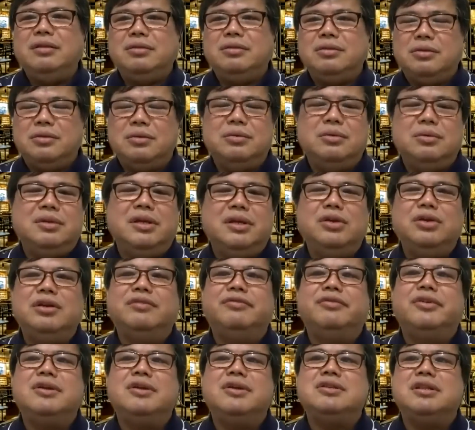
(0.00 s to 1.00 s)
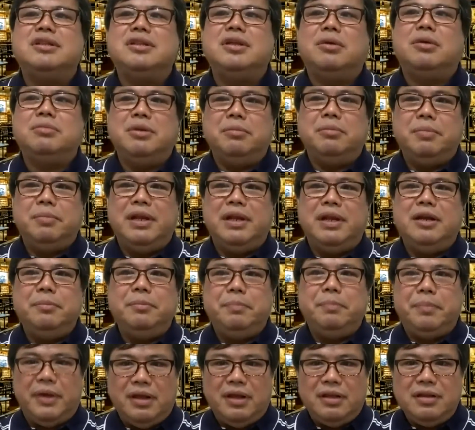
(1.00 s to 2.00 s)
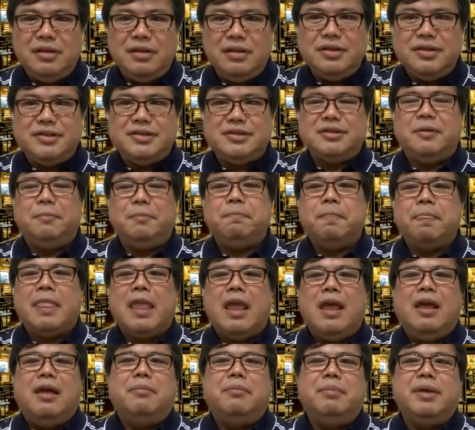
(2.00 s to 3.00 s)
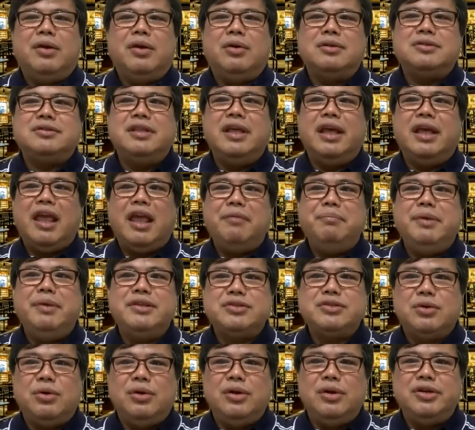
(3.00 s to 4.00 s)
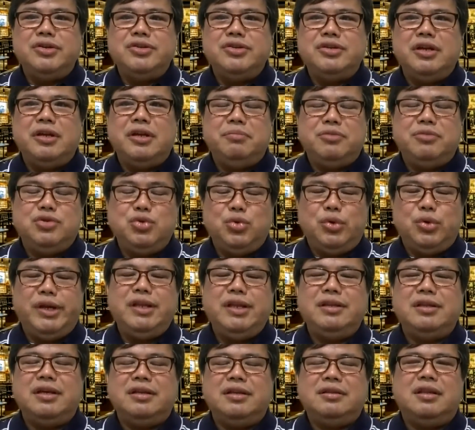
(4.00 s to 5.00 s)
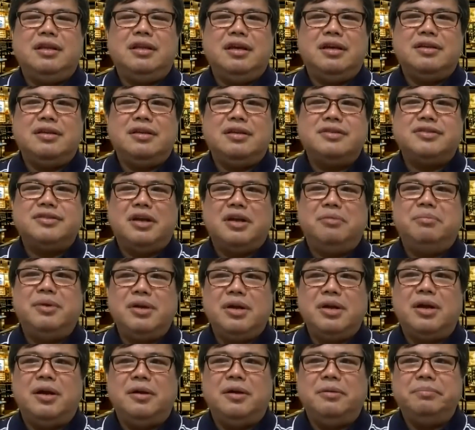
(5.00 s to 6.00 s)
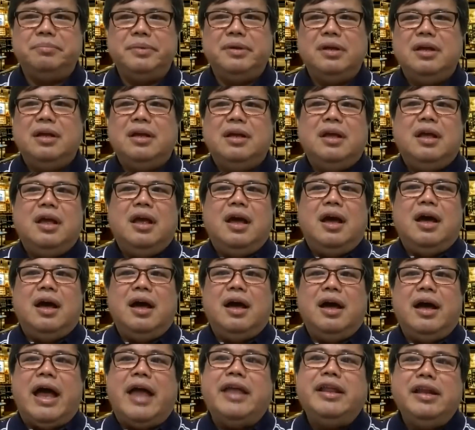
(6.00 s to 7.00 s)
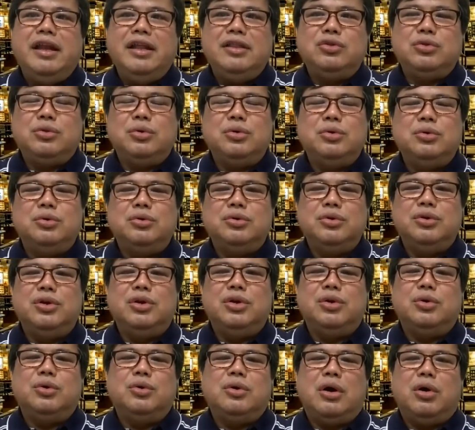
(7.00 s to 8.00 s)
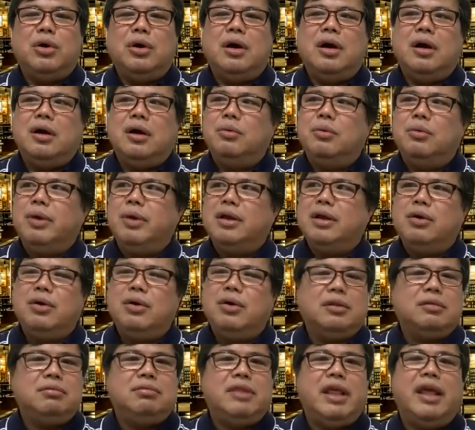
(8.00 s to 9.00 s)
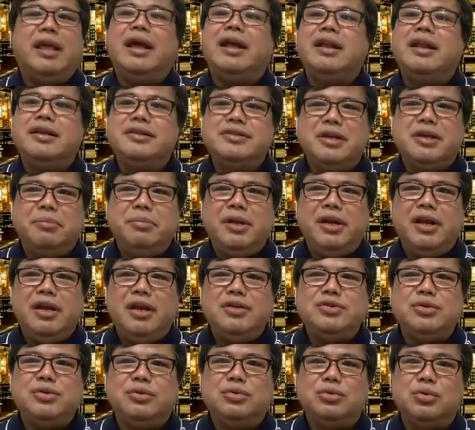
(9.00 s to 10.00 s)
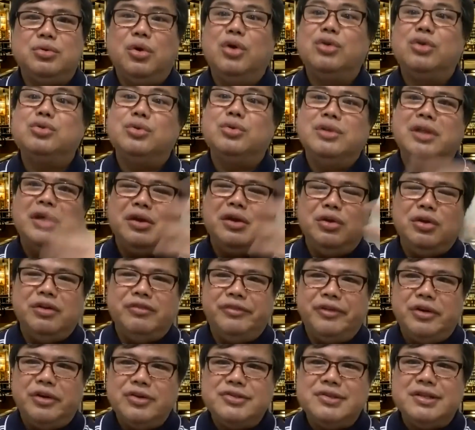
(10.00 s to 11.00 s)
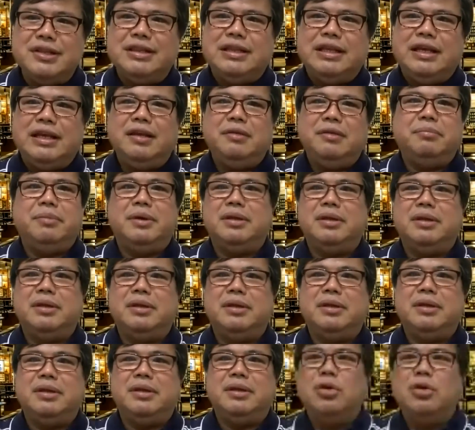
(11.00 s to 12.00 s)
to the University of the Philippines, because they gave me scholarship during that summer camp, I need to, take an examination to go to the university. But I have